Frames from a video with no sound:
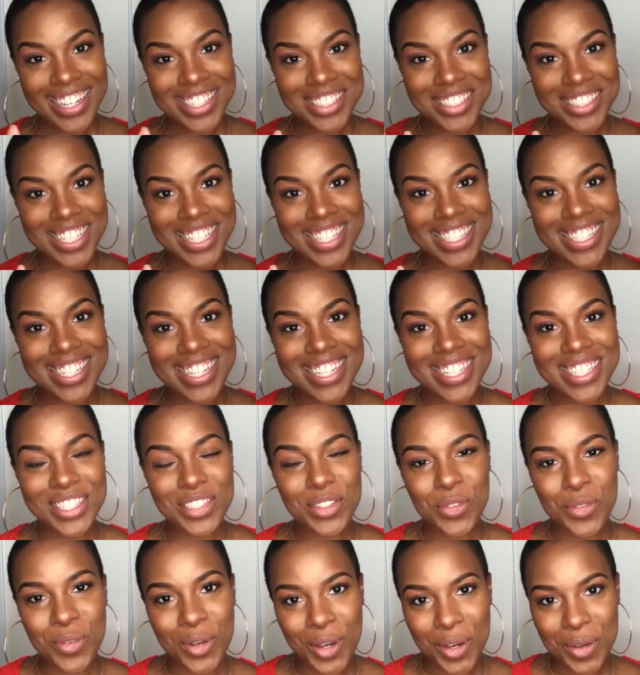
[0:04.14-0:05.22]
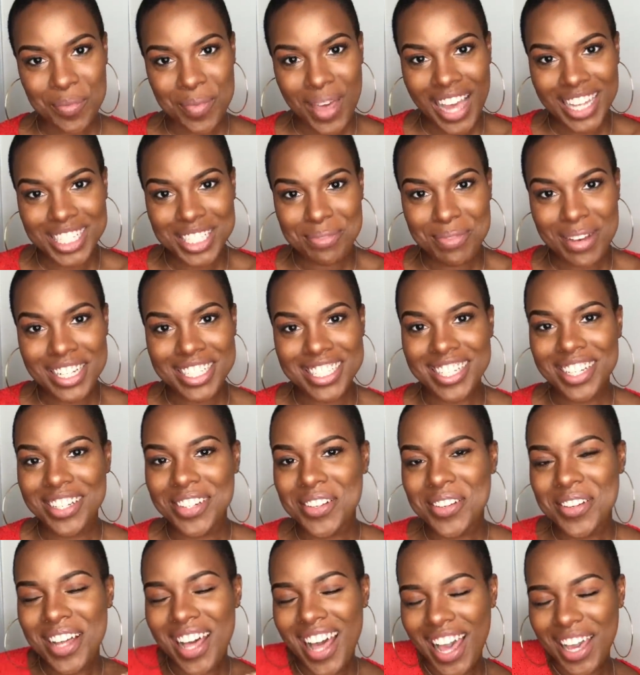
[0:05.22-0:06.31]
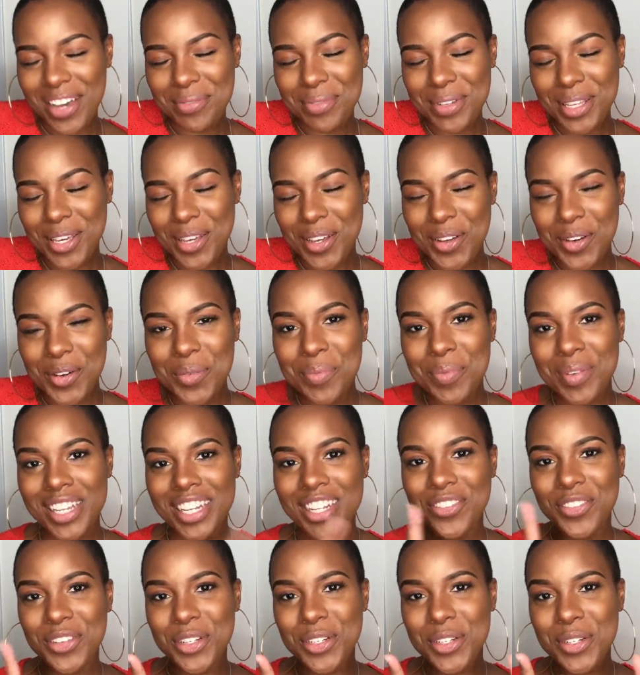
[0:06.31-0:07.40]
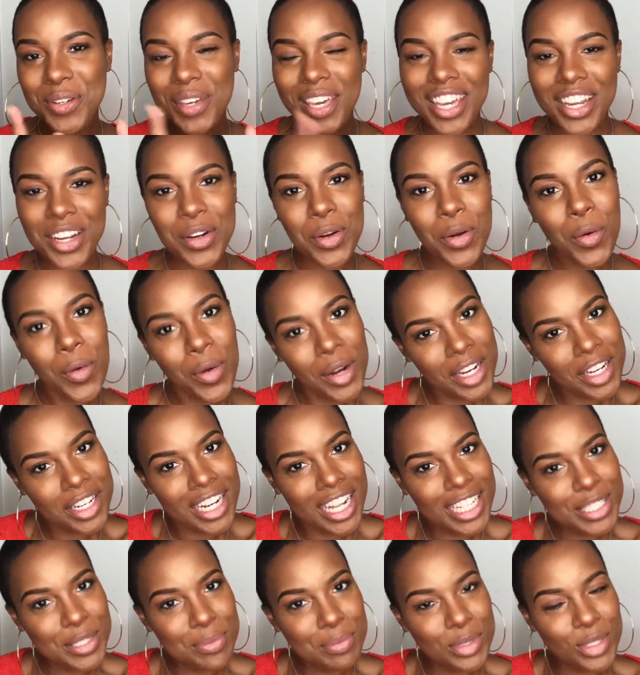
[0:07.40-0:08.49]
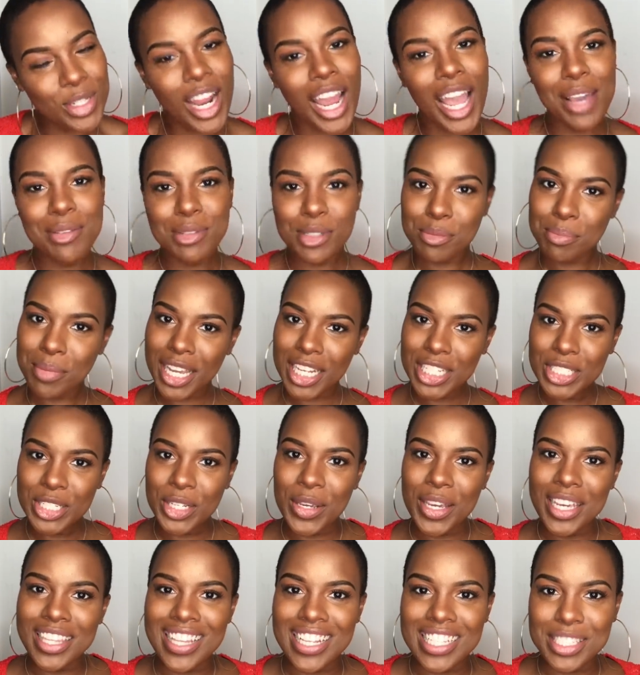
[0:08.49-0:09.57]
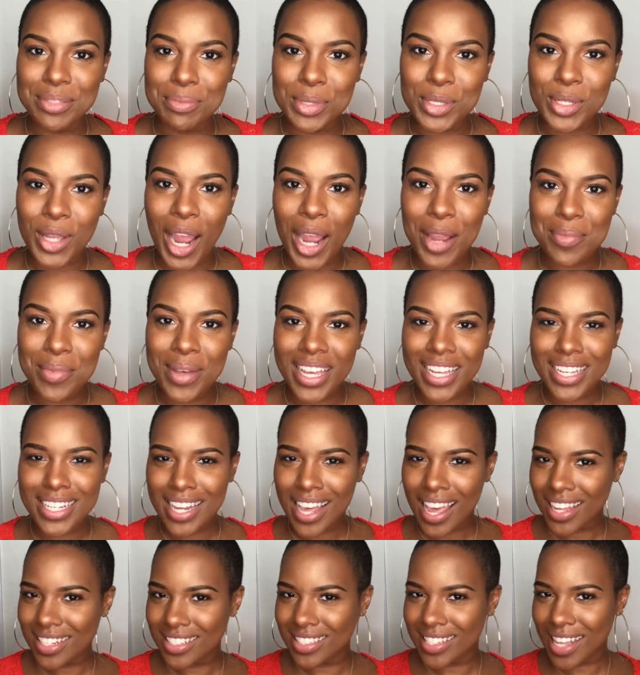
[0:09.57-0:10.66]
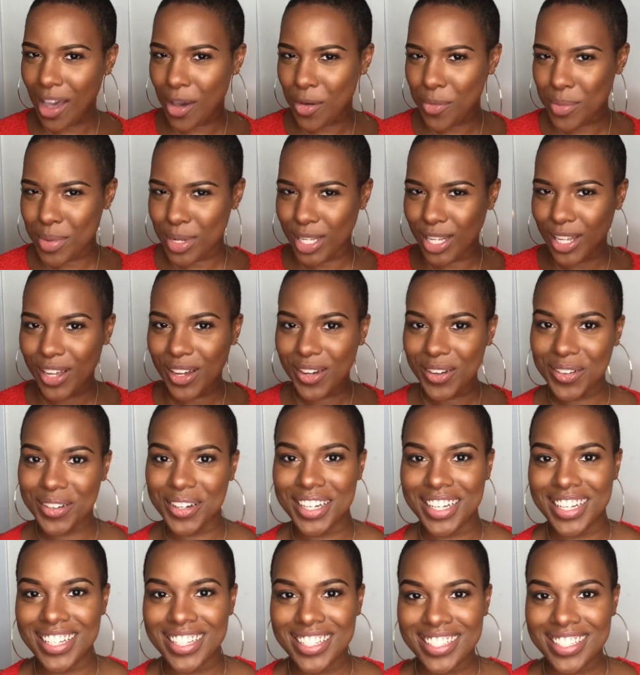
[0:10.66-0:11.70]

Naturalistas, welcome back to my channel. I'm Nia Hope, and if you're new here or you're not subscribed, make sure you hit that subscribe button down below.